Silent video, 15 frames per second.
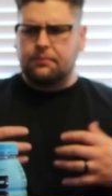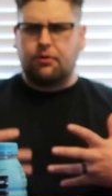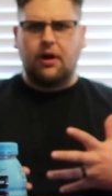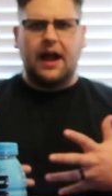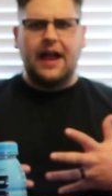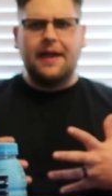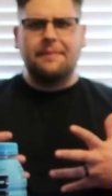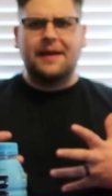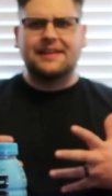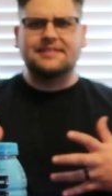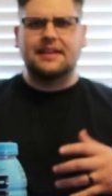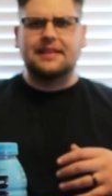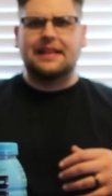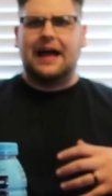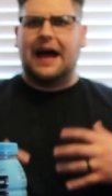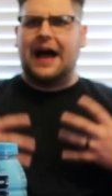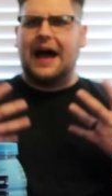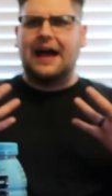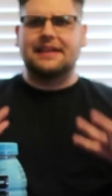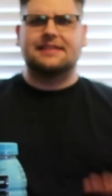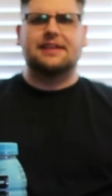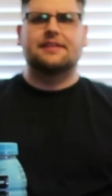Prime has a
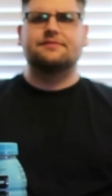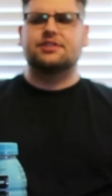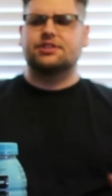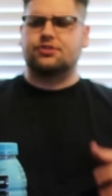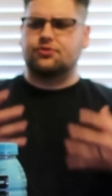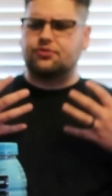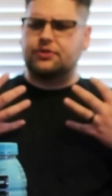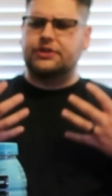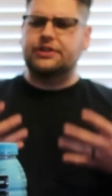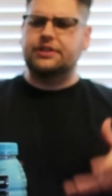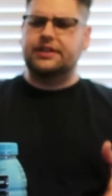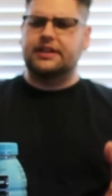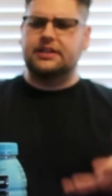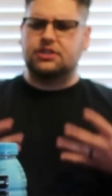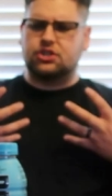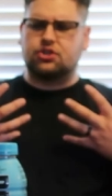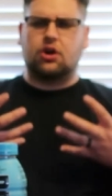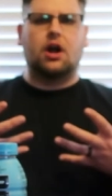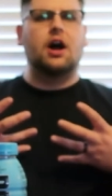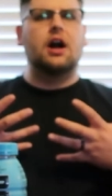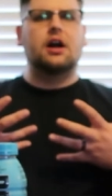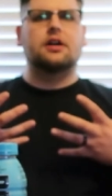lot of just really
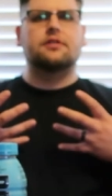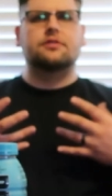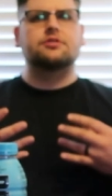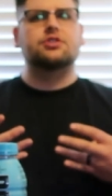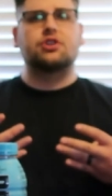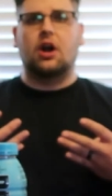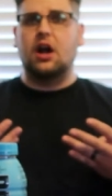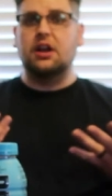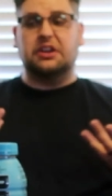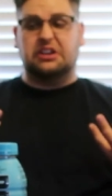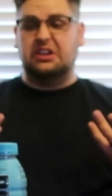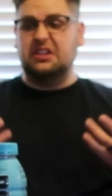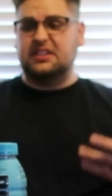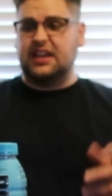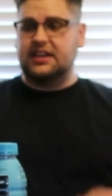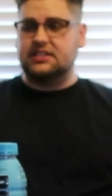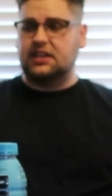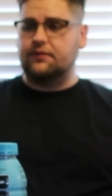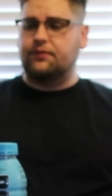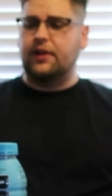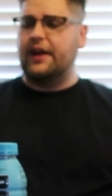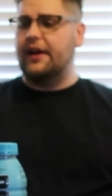strong, strong, good
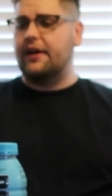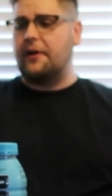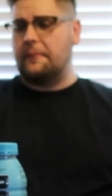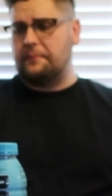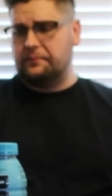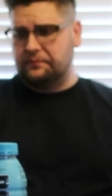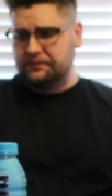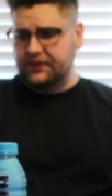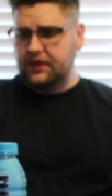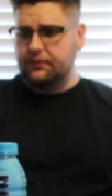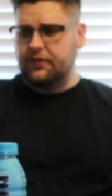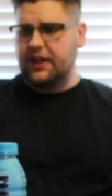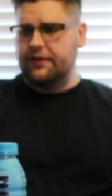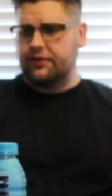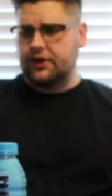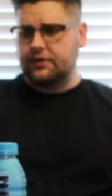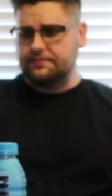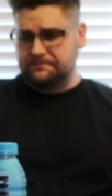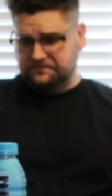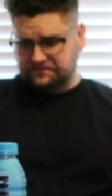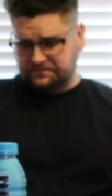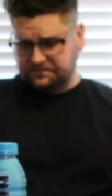tasting flavor. Flavor.